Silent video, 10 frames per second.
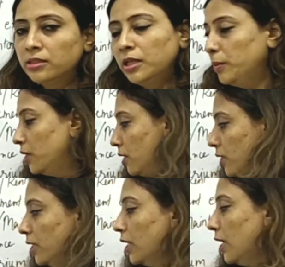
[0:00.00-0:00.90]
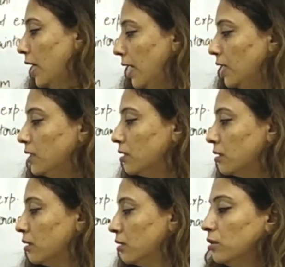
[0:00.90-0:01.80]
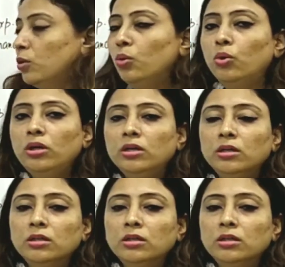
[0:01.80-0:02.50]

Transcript: Similarly, as the old